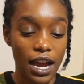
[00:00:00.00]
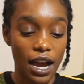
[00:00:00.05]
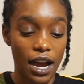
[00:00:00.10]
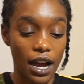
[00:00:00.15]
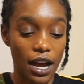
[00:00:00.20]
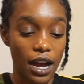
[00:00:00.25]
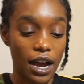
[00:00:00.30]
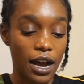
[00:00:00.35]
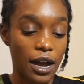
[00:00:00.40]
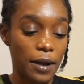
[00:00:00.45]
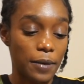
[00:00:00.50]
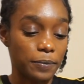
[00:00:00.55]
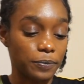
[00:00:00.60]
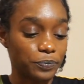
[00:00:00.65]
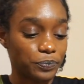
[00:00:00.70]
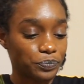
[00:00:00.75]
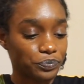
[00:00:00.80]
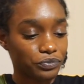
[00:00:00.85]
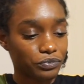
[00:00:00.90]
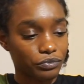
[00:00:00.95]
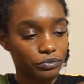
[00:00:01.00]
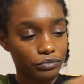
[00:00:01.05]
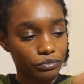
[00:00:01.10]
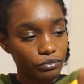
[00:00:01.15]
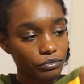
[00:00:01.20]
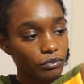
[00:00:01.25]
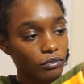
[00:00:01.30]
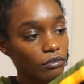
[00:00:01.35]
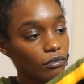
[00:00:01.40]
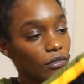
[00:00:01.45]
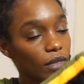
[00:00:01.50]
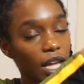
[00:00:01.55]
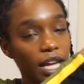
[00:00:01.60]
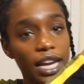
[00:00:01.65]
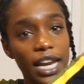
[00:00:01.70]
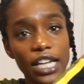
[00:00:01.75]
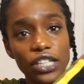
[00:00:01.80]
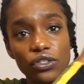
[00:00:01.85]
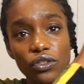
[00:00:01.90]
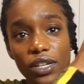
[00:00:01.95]
Um,
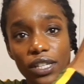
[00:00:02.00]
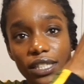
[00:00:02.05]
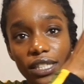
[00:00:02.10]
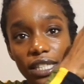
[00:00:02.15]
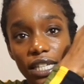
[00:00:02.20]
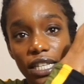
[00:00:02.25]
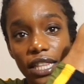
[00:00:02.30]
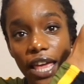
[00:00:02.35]
but as you can see,